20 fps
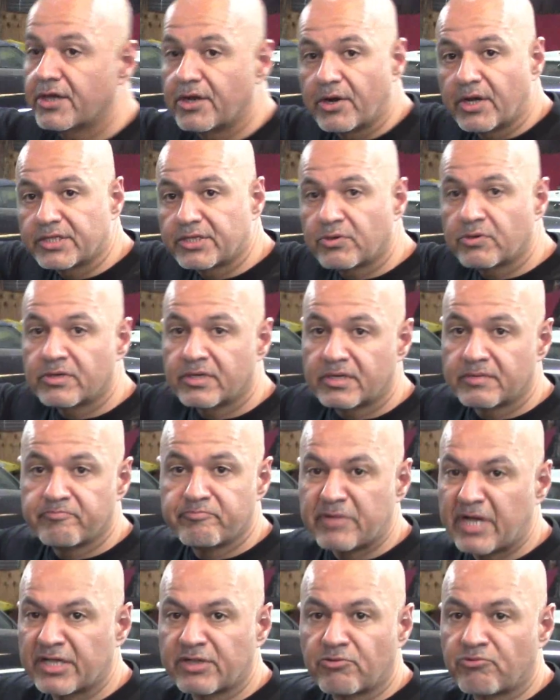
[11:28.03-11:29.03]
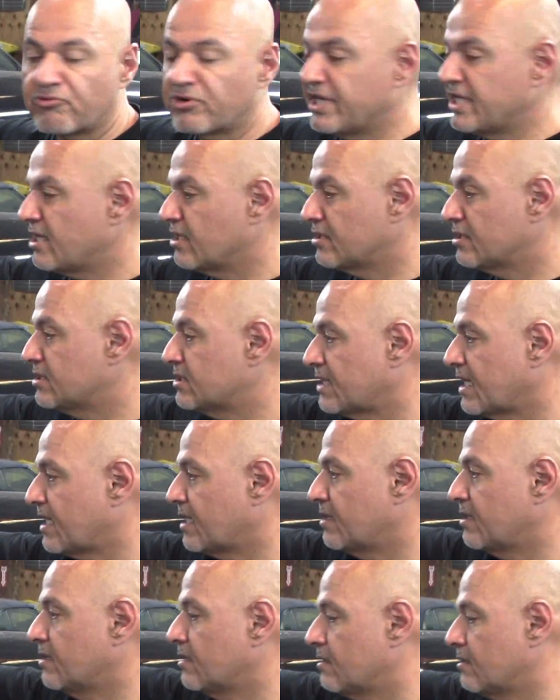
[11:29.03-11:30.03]
know, I don't really
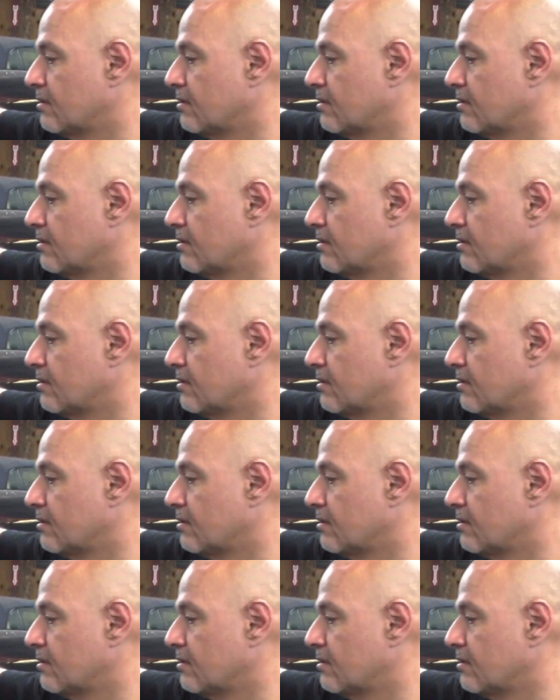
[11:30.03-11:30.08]
understand